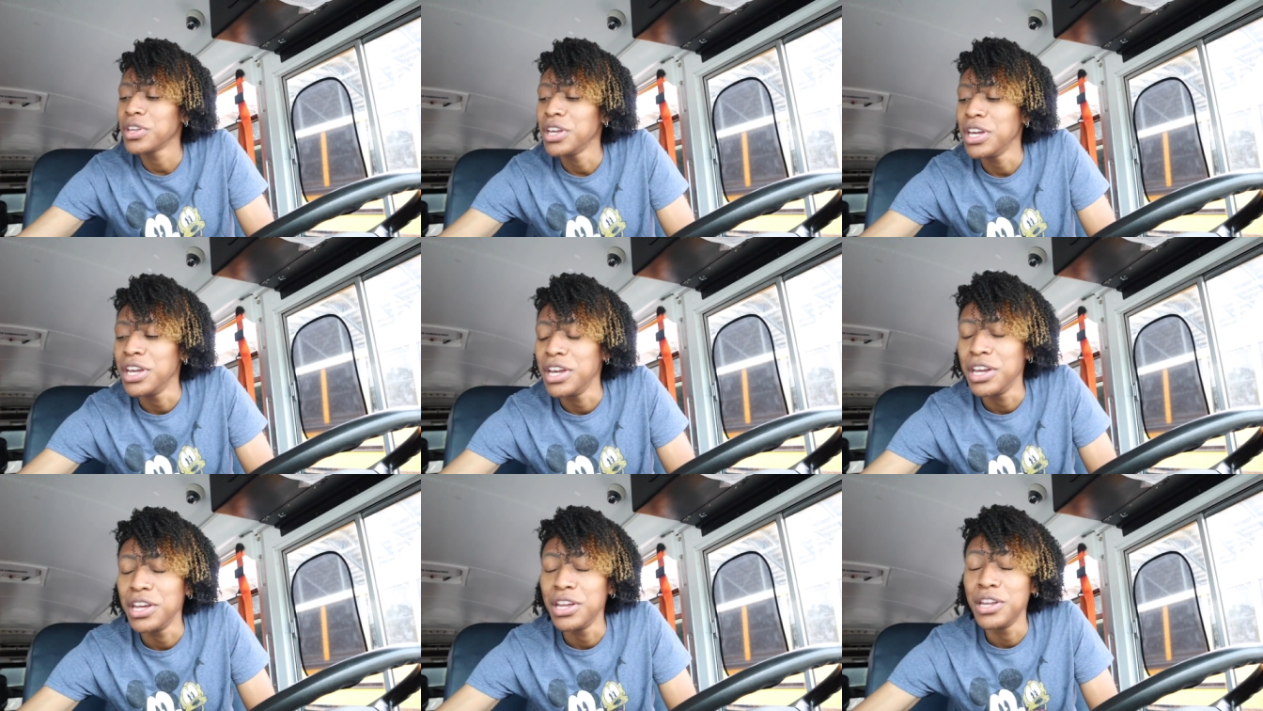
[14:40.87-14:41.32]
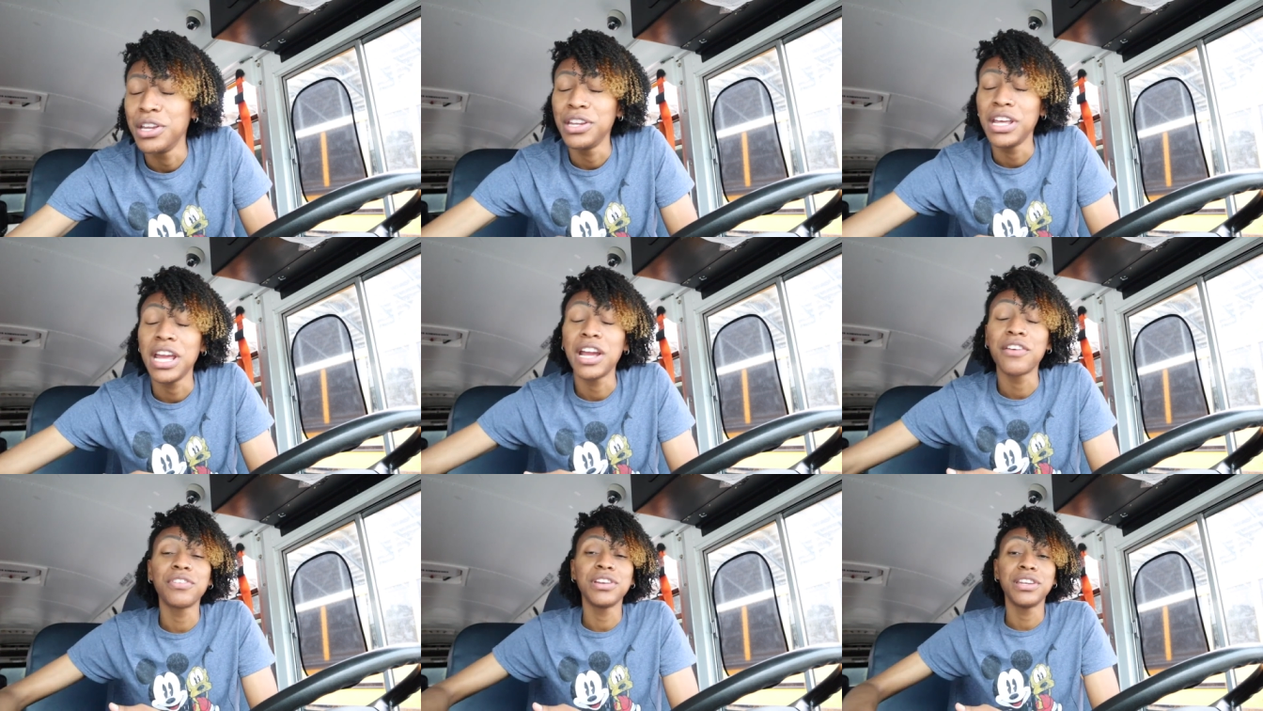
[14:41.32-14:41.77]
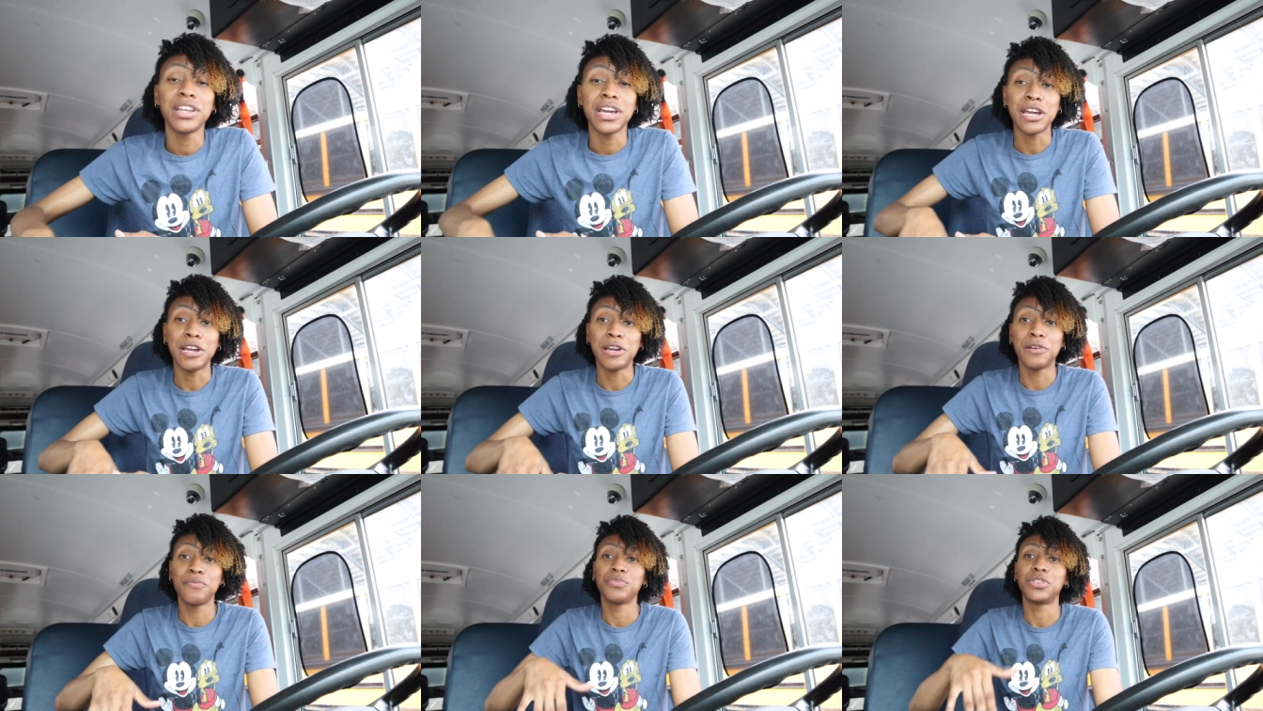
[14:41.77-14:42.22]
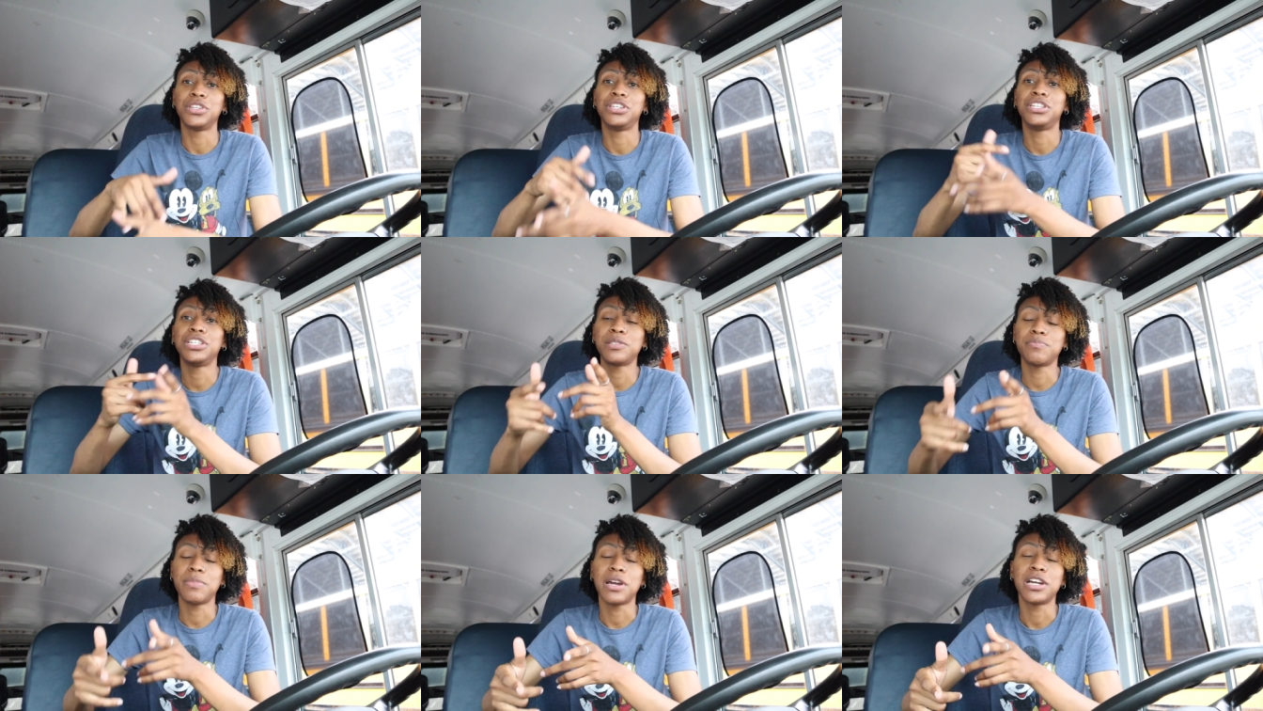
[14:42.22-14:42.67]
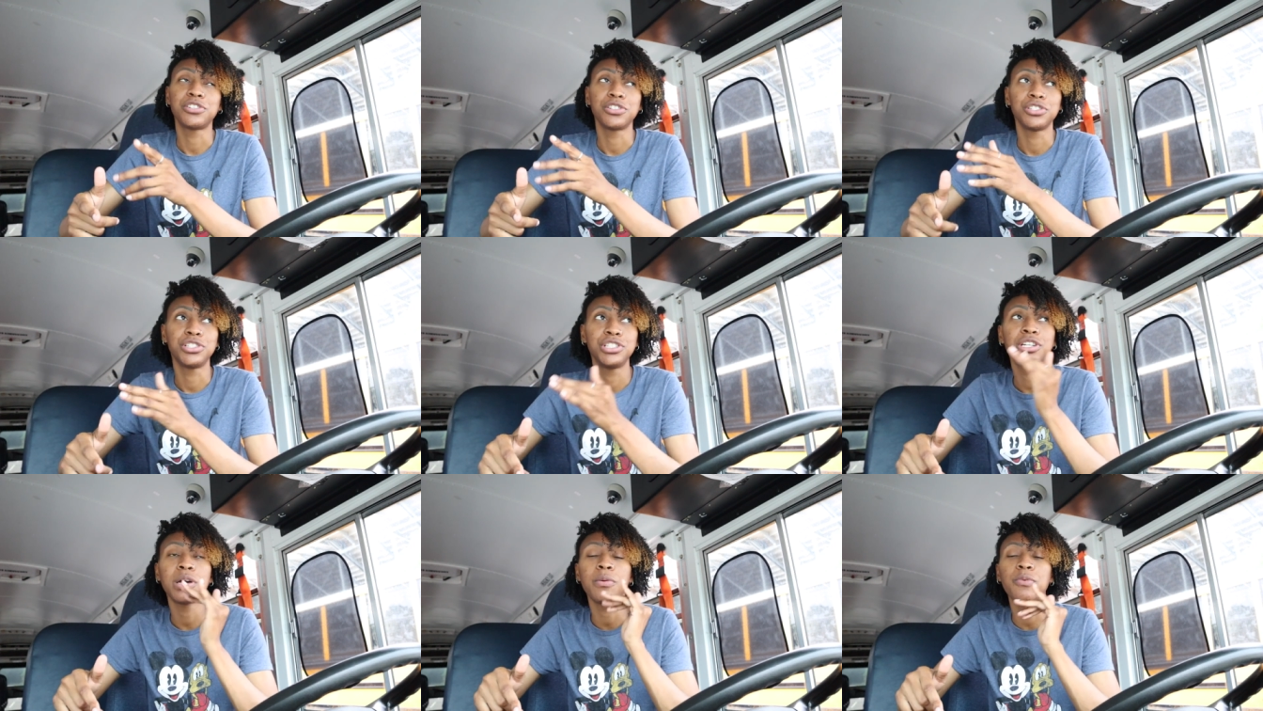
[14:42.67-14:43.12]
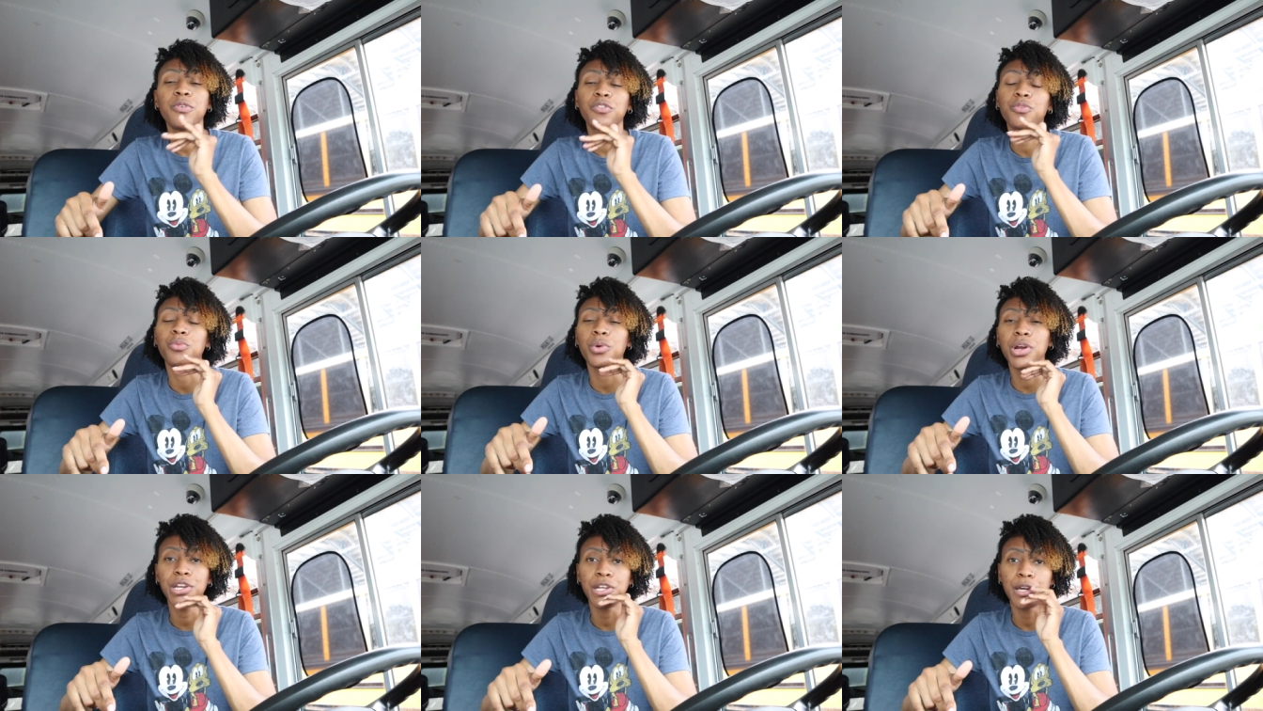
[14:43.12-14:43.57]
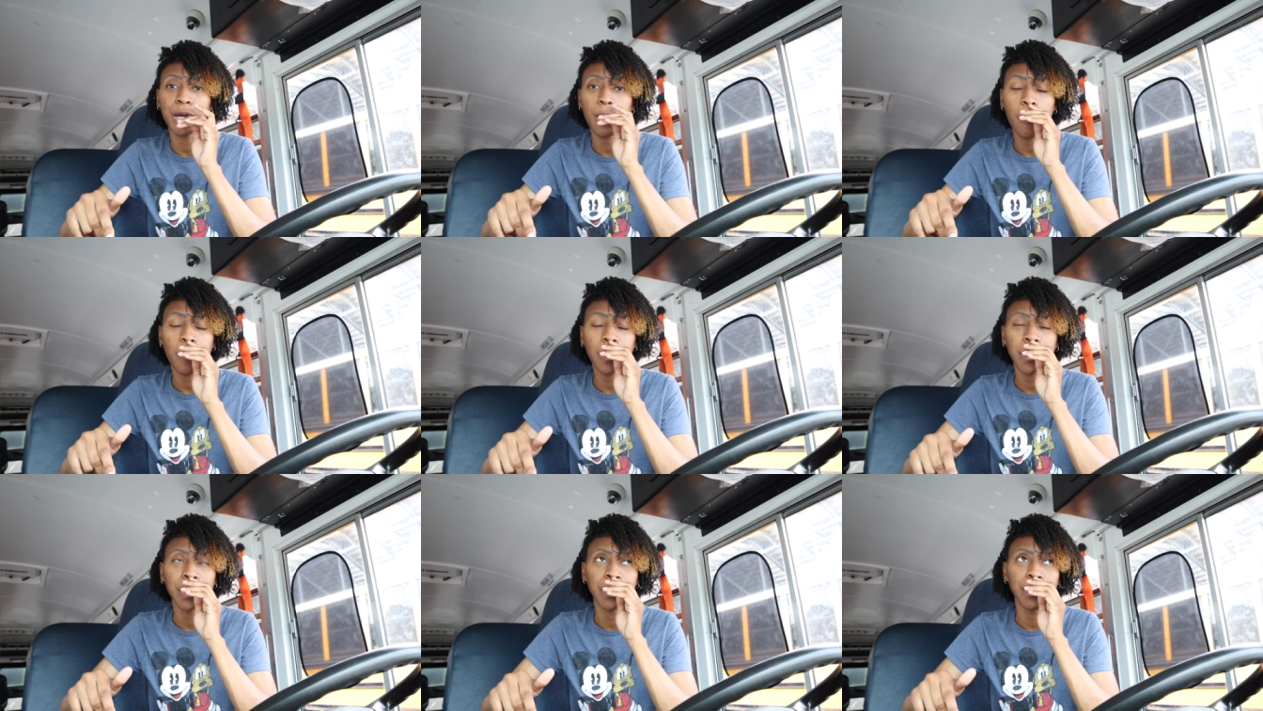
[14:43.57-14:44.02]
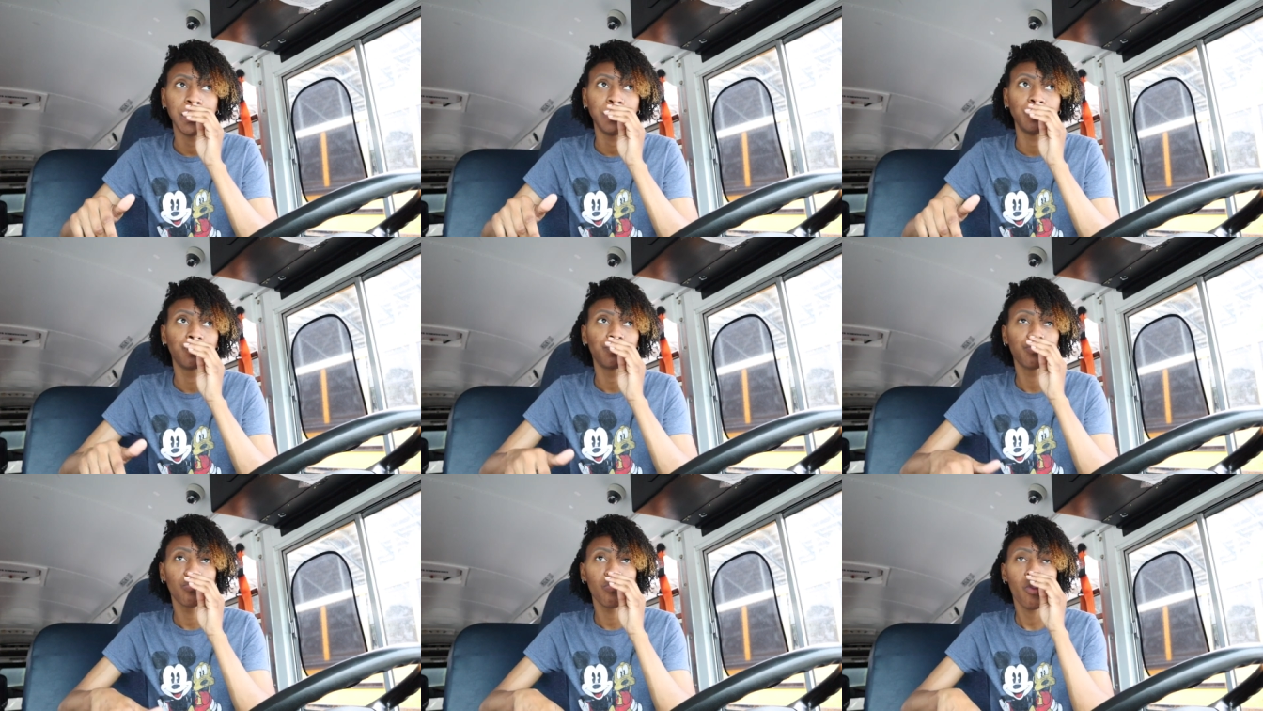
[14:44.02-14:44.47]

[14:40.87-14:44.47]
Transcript: And every day, the dispatcher, she come over the radio and